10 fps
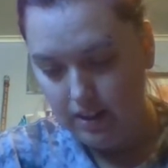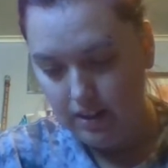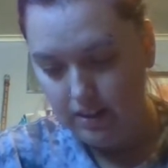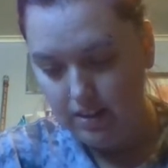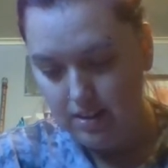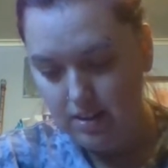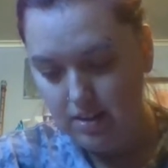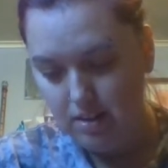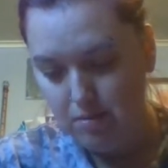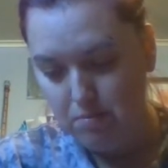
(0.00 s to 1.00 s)
I
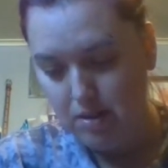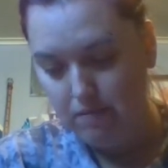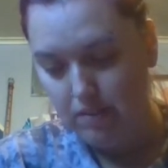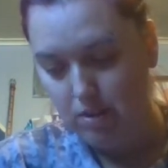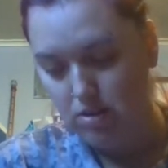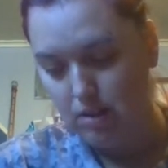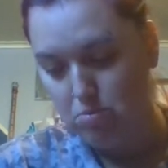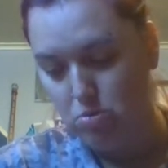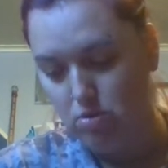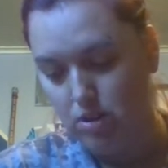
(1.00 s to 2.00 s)
listen to my music
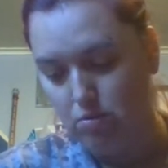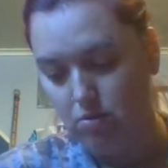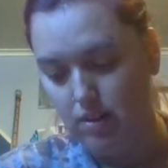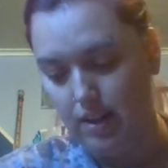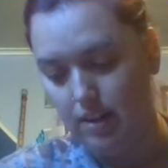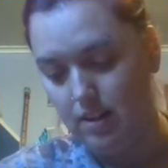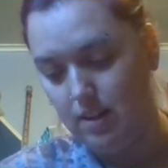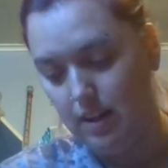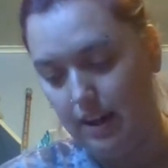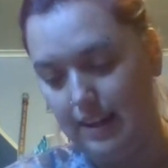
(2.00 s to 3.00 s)
more when
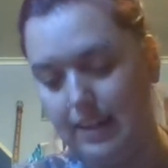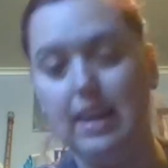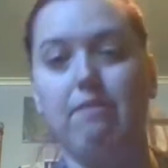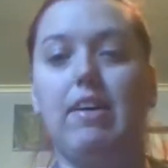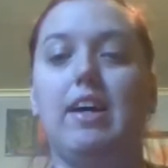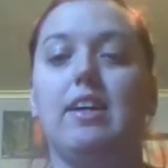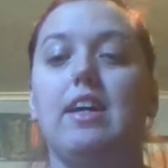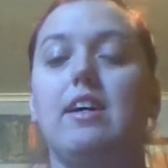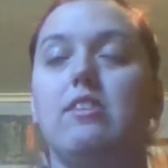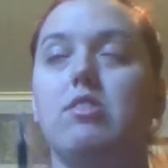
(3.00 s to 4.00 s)
I get mad,
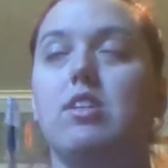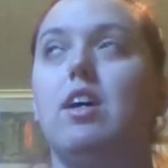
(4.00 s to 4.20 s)
yes.